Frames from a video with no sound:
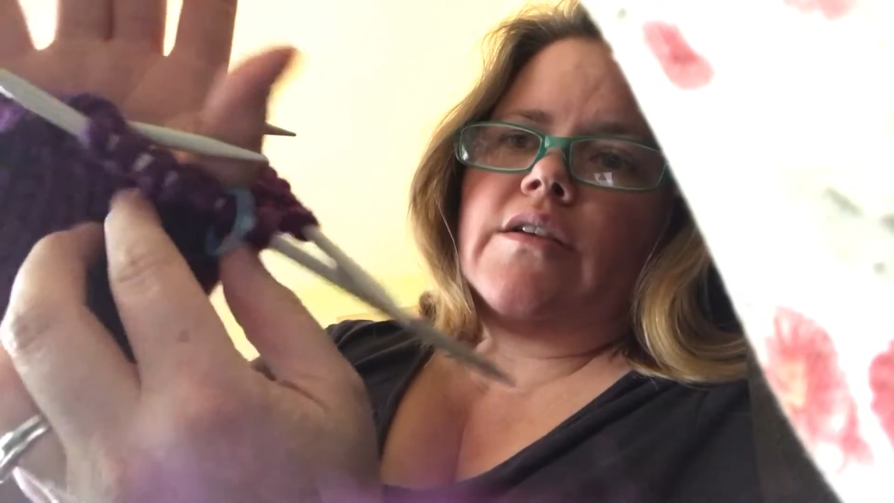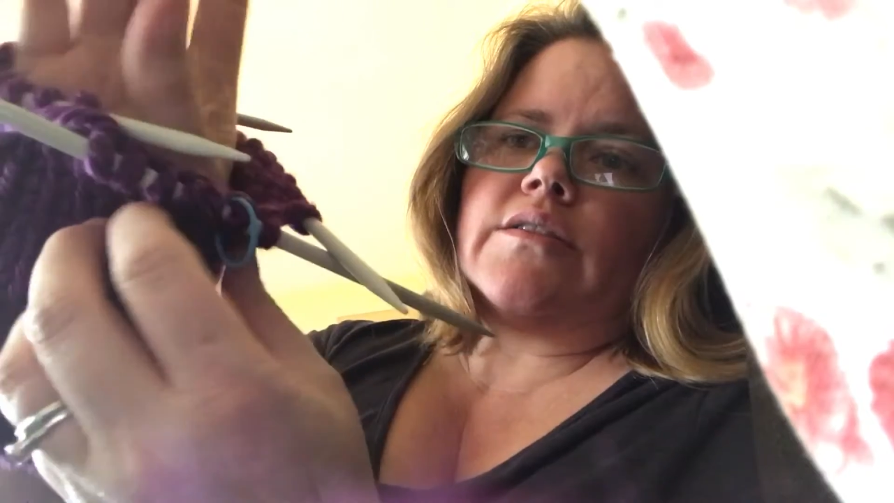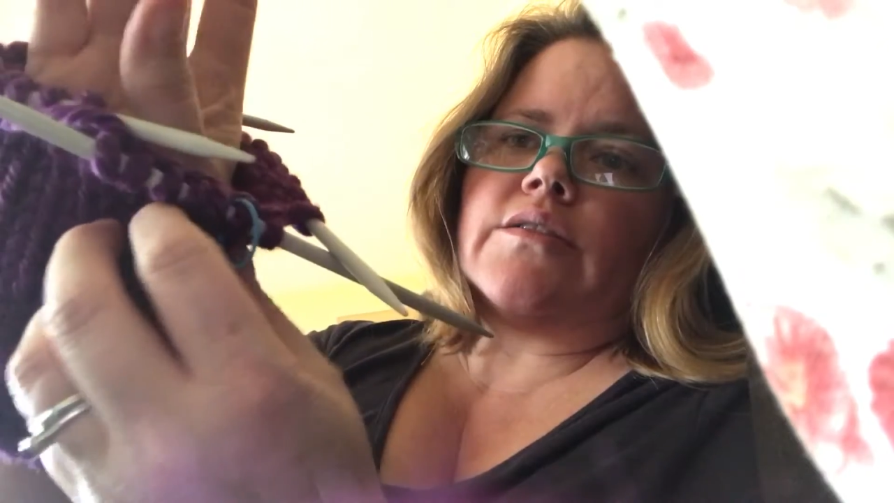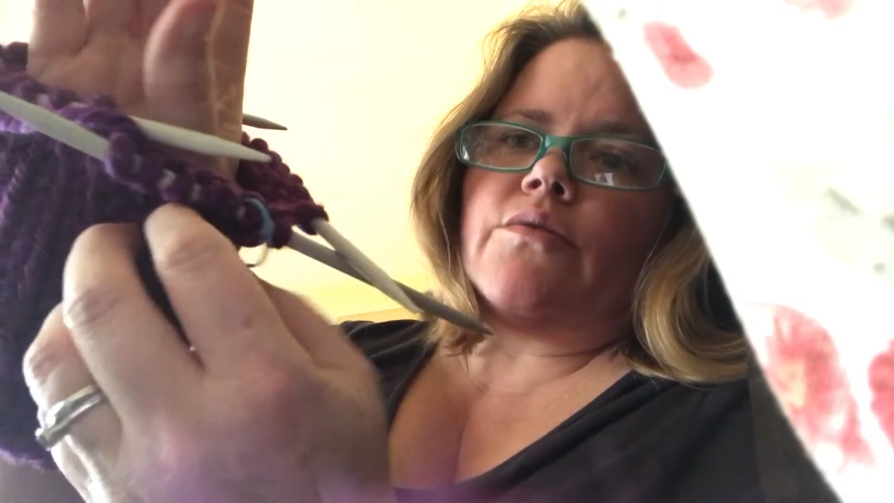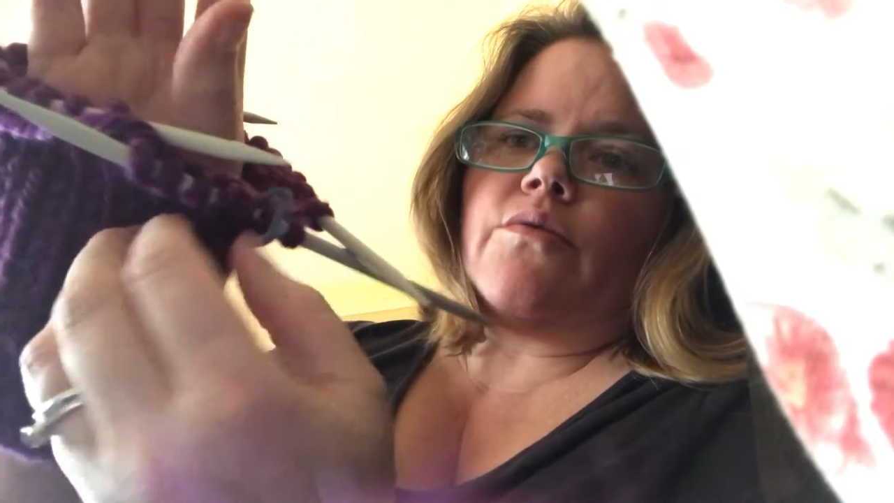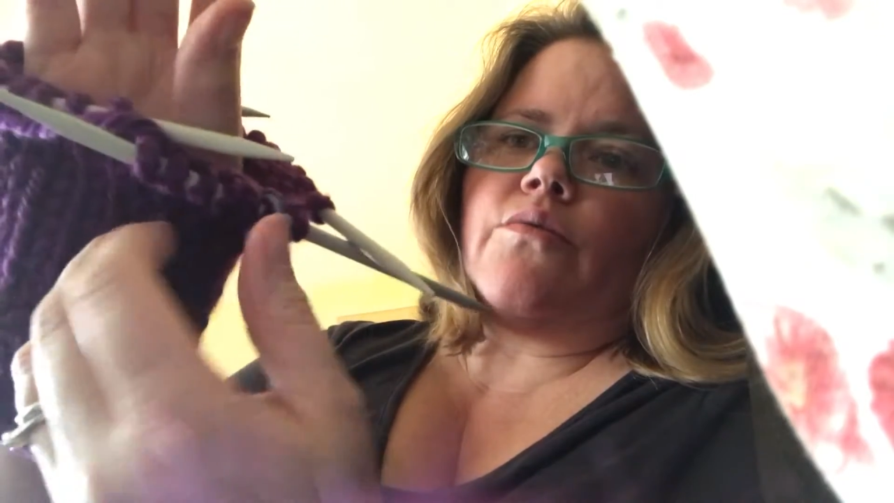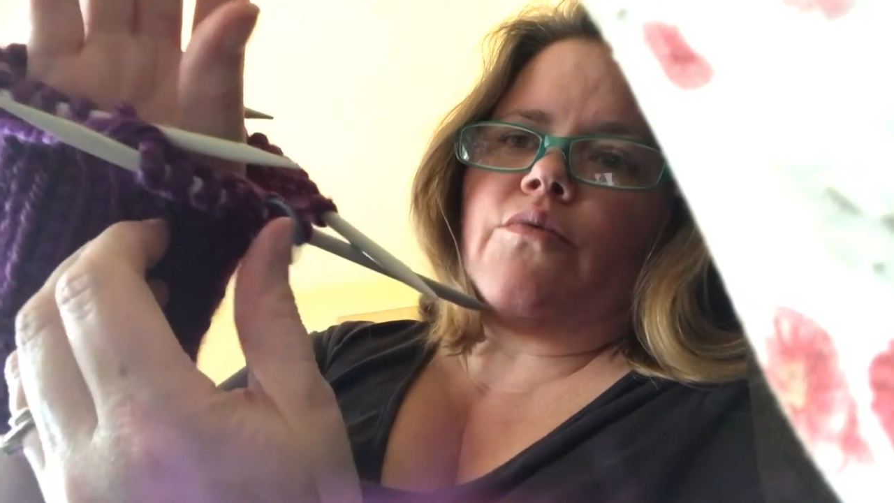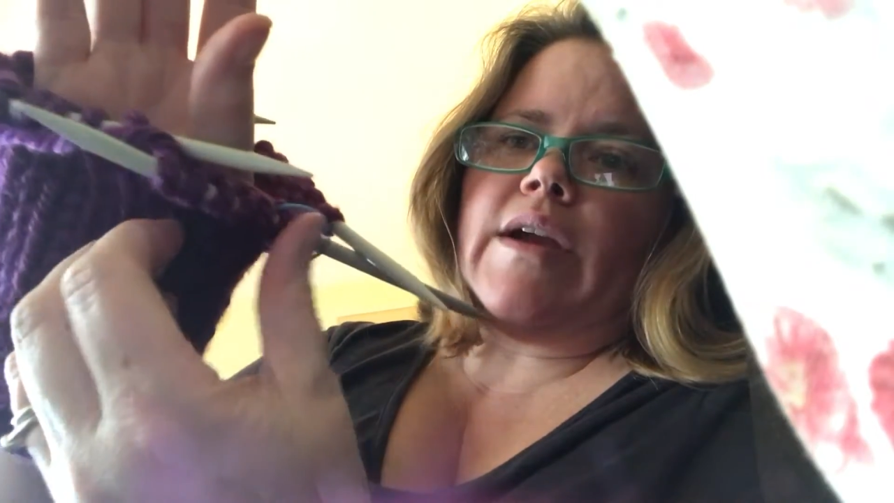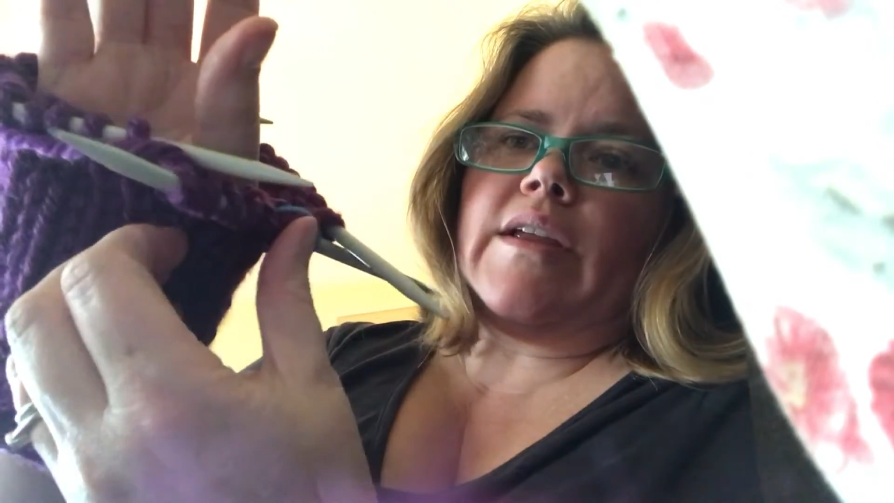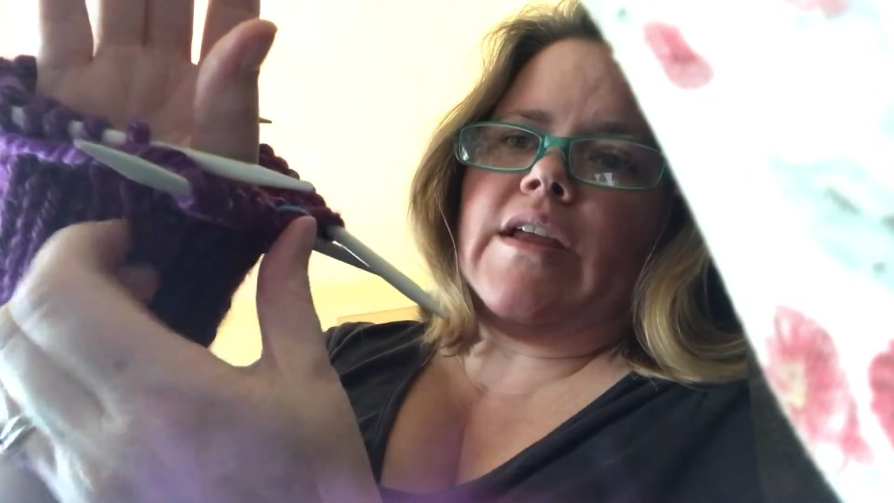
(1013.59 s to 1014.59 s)
So
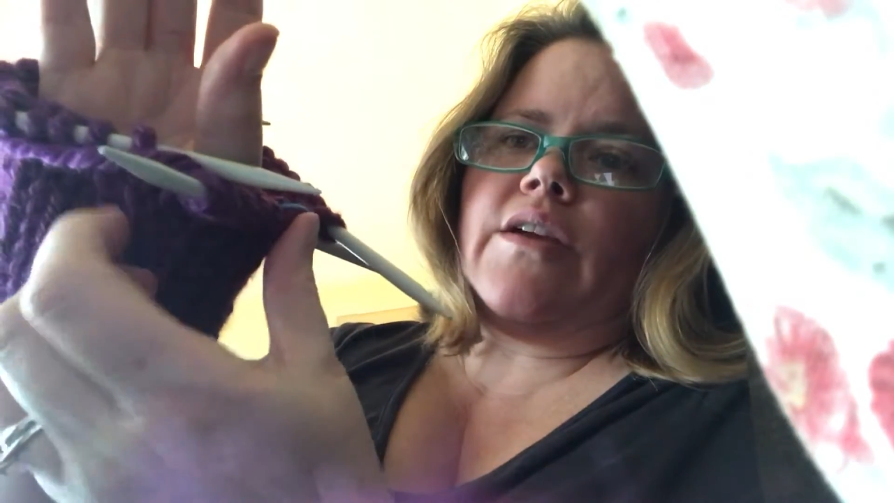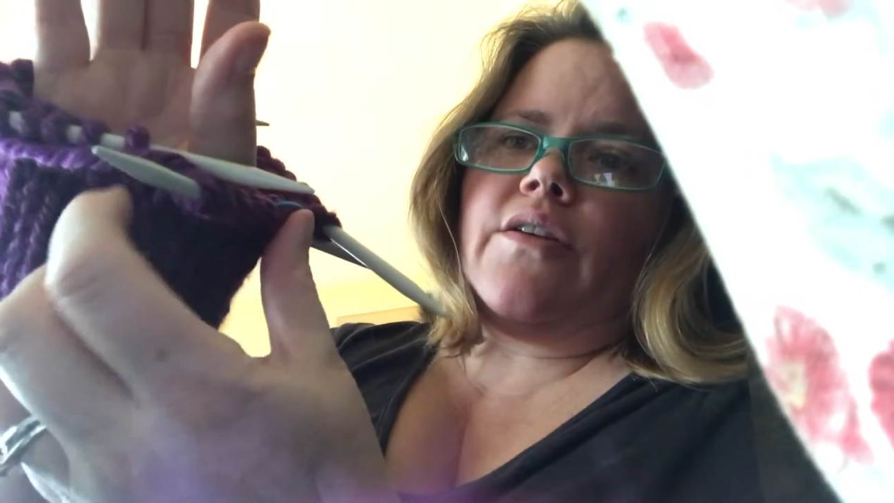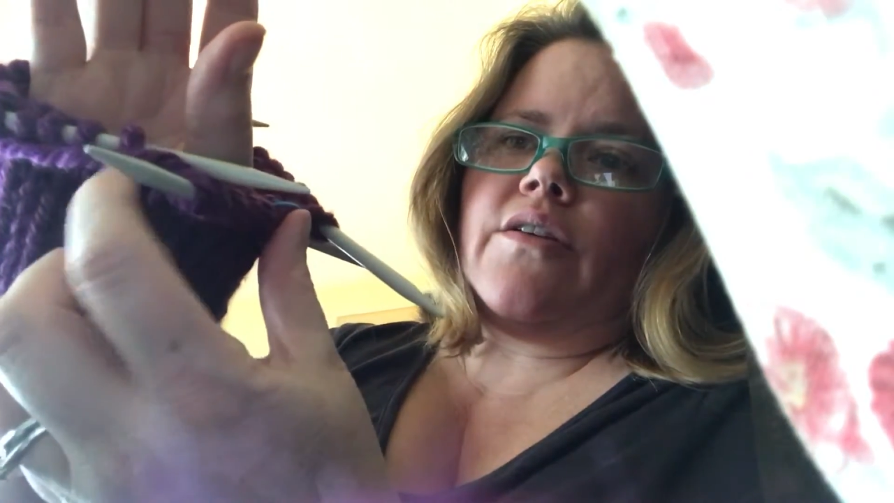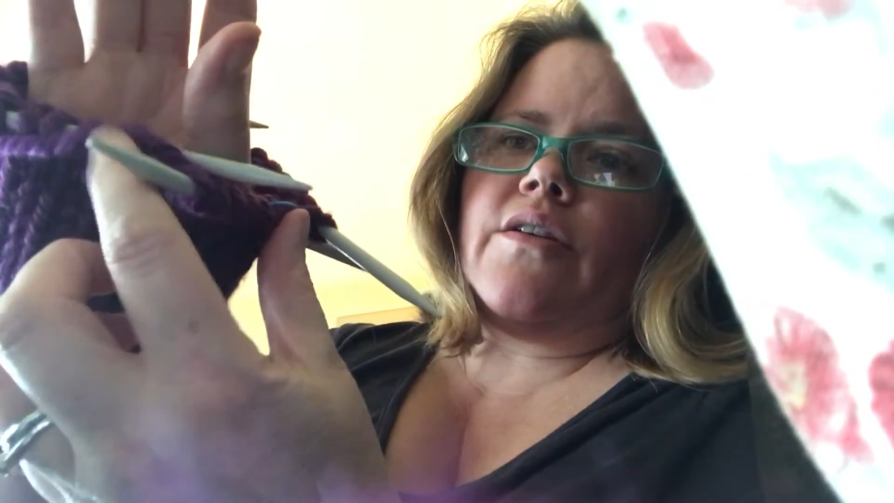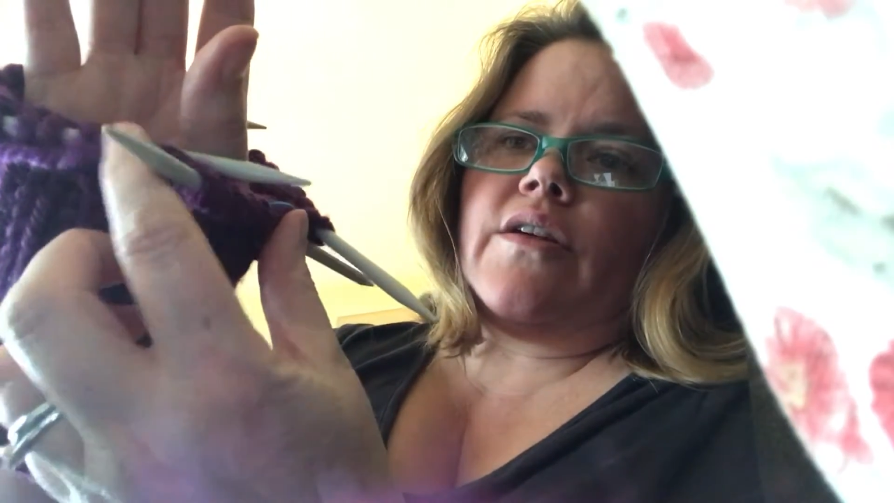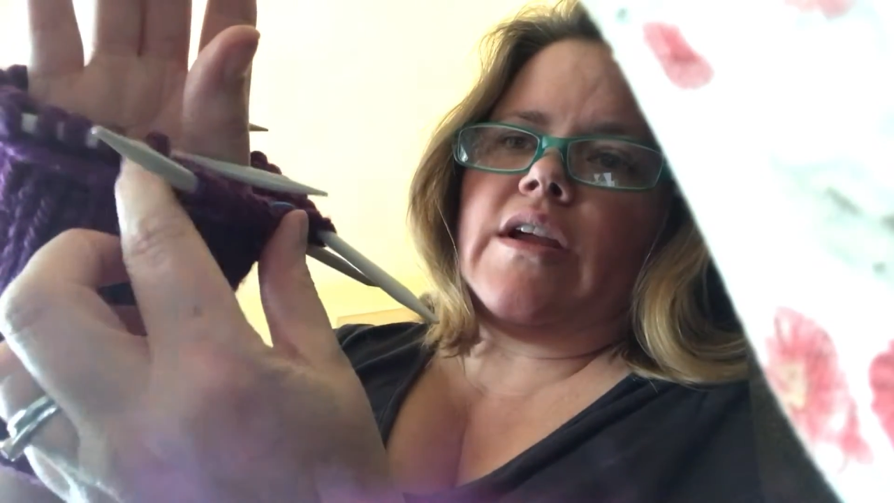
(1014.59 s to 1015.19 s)
right here